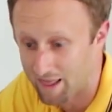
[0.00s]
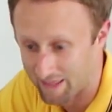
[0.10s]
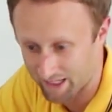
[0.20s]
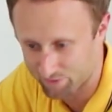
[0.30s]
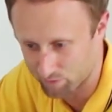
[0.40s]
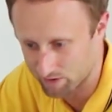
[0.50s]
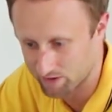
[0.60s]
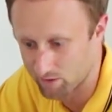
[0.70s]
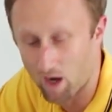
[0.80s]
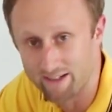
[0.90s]
That's
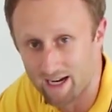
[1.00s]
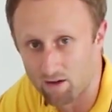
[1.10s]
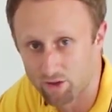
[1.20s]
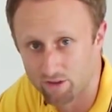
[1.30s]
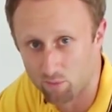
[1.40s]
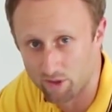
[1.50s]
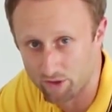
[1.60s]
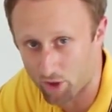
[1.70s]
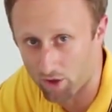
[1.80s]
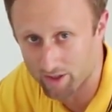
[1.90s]
really on couches where
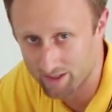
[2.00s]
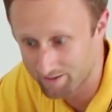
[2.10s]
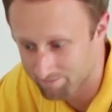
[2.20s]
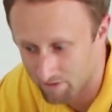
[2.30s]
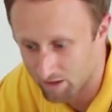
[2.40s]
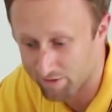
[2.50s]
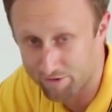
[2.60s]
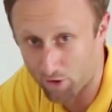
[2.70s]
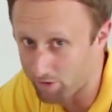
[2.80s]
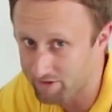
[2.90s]
you're targeting.
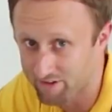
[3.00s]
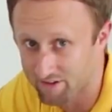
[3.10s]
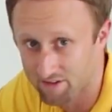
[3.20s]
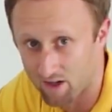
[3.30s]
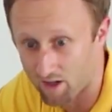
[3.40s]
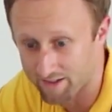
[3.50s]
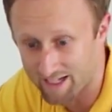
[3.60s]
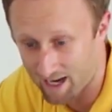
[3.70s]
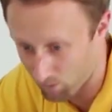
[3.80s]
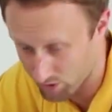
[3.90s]
Skirts on the
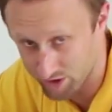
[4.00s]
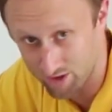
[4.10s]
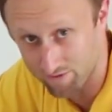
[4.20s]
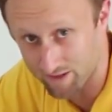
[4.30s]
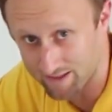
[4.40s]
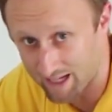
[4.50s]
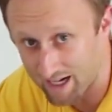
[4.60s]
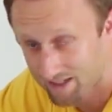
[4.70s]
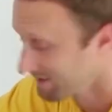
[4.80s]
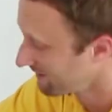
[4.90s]
couch, stuff like
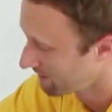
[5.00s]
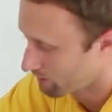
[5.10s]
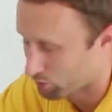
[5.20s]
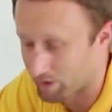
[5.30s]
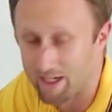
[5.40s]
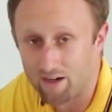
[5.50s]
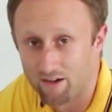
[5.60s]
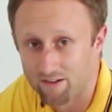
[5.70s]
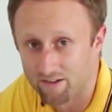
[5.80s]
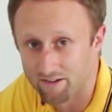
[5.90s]
that. Great
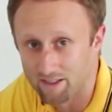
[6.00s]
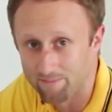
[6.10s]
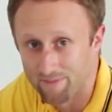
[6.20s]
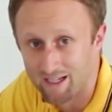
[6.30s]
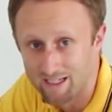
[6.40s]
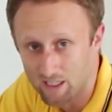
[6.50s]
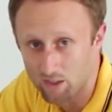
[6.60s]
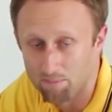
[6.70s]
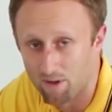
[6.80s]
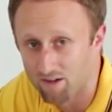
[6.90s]
areas to steam.
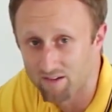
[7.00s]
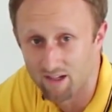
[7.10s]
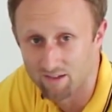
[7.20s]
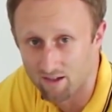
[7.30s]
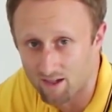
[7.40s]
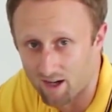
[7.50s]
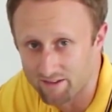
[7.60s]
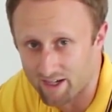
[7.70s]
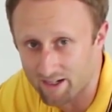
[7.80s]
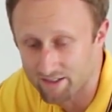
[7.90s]
Killing bugs and eggs on
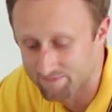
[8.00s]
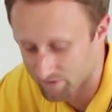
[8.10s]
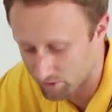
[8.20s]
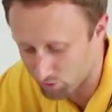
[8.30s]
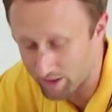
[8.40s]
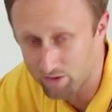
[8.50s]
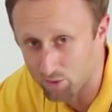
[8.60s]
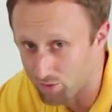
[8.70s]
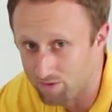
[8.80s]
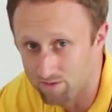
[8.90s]
contact. Great
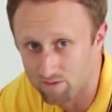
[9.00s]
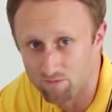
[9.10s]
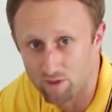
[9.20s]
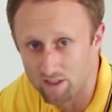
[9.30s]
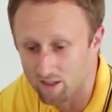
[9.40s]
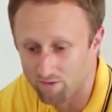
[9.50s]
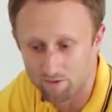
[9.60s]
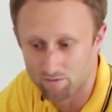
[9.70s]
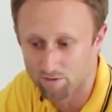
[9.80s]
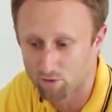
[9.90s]
tool. Really love
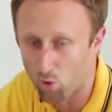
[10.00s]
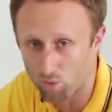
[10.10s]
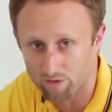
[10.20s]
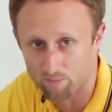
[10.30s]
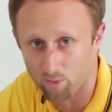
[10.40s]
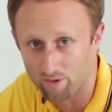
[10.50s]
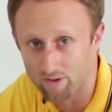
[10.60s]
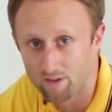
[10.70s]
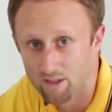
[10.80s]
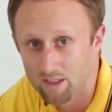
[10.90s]
it. Totally support it.